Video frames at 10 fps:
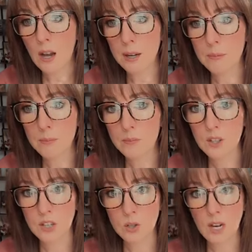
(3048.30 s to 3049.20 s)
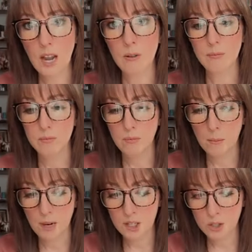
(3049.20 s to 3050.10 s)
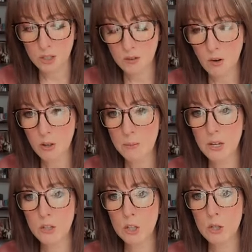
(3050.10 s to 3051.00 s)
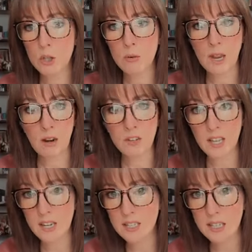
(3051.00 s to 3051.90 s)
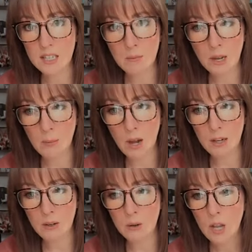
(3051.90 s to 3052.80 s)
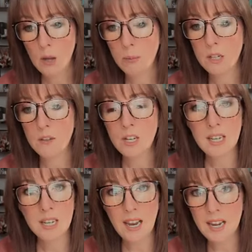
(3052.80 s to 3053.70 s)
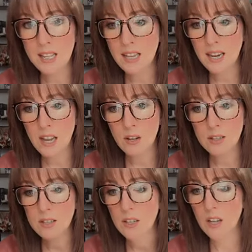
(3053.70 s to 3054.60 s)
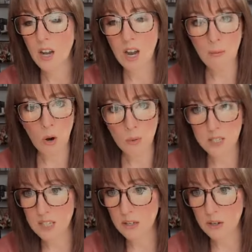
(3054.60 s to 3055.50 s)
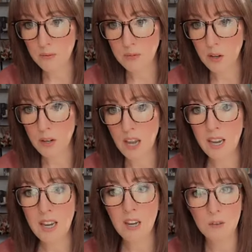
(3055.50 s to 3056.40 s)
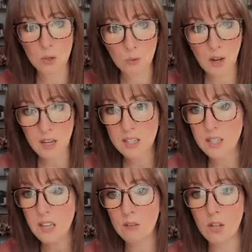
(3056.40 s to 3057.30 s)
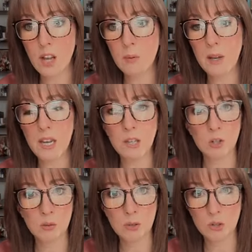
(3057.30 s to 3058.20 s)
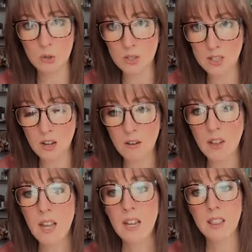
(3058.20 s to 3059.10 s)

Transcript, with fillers: Um, so yeah, Make sure you follow me on YouTube. Everything is linked in my bio. But if you need anything else, I'm always here. Okay. If you're ready to level up in your spiritual self,